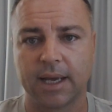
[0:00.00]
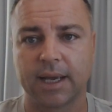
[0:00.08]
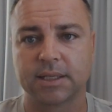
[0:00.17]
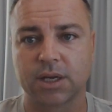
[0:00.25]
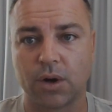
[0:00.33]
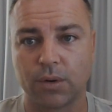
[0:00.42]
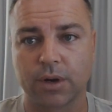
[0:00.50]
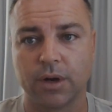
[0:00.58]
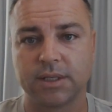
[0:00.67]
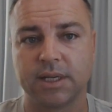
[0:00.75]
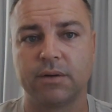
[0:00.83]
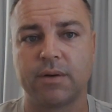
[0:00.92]
against Gold
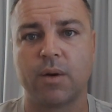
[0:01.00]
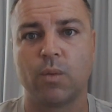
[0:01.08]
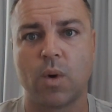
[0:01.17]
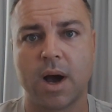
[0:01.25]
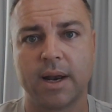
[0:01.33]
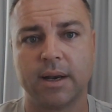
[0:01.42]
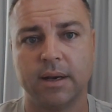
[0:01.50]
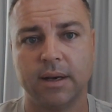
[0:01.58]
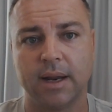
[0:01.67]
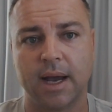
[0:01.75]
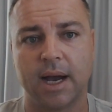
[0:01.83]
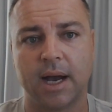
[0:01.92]
Coast in round
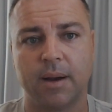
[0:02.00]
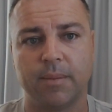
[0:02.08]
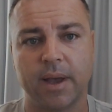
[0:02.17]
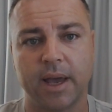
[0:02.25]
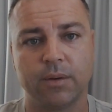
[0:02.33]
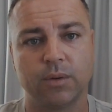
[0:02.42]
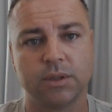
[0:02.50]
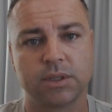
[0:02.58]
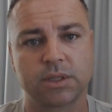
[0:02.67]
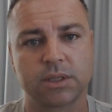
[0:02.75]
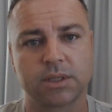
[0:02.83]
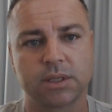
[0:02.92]
1, and it
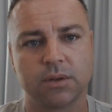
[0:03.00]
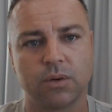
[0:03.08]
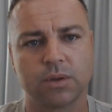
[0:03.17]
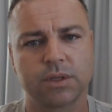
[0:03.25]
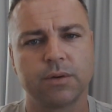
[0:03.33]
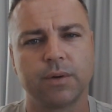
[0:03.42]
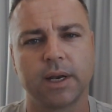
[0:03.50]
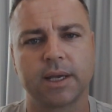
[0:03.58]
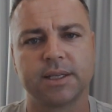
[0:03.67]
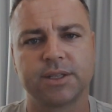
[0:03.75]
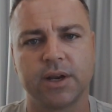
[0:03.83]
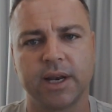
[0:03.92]
was also really
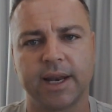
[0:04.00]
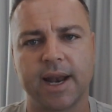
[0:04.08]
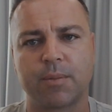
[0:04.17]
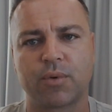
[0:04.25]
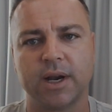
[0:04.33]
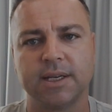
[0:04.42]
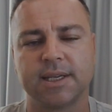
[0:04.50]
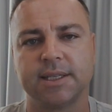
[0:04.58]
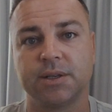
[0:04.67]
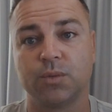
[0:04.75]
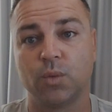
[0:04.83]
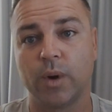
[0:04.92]
concerning in our
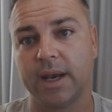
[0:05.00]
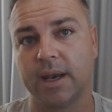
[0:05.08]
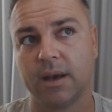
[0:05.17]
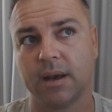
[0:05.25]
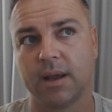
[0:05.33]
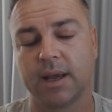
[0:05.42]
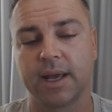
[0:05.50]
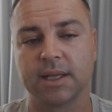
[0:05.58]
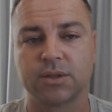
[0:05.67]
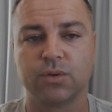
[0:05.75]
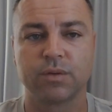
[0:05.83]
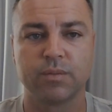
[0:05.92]
pre-season win
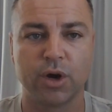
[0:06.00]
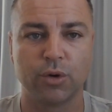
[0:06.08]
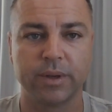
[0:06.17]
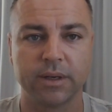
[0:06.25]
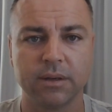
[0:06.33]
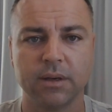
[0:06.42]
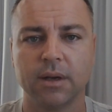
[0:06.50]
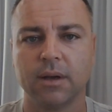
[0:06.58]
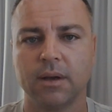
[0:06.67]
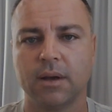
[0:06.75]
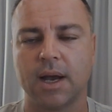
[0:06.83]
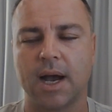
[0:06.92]
against North Melbourne.
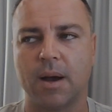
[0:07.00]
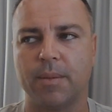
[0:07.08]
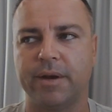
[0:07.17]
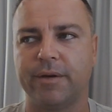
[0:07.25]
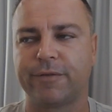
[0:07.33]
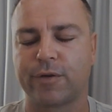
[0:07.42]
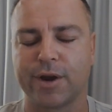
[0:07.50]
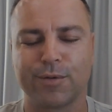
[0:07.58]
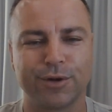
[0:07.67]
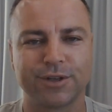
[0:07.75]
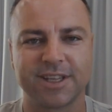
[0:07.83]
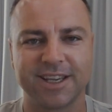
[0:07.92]
And for
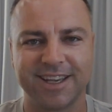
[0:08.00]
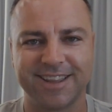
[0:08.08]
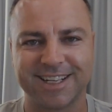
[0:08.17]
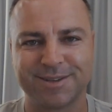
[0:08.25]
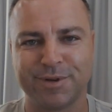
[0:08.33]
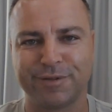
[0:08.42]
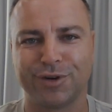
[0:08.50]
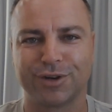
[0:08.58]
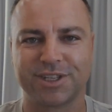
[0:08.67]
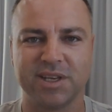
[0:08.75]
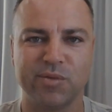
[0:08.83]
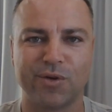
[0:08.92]
anyone who's thinking that's a bit of an
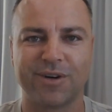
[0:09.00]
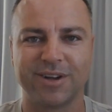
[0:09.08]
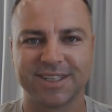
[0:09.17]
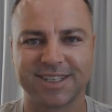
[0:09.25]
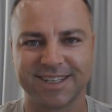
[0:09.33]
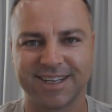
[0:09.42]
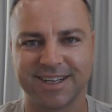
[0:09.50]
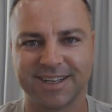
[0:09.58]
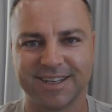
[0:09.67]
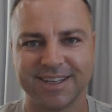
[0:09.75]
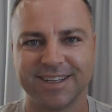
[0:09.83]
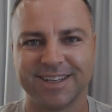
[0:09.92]
oxymoron
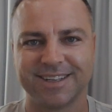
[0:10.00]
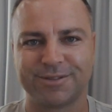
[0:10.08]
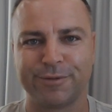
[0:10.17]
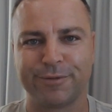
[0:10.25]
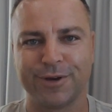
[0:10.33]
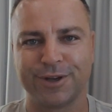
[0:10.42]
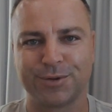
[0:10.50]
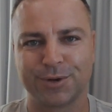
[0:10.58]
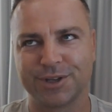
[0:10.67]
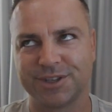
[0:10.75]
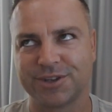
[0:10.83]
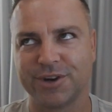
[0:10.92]
to refer to a
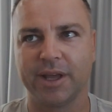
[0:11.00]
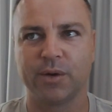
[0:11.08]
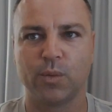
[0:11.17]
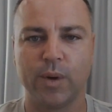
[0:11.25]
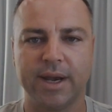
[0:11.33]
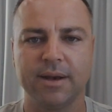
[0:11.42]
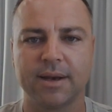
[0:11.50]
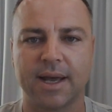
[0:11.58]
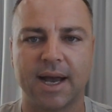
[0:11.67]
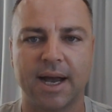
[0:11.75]
concerning win,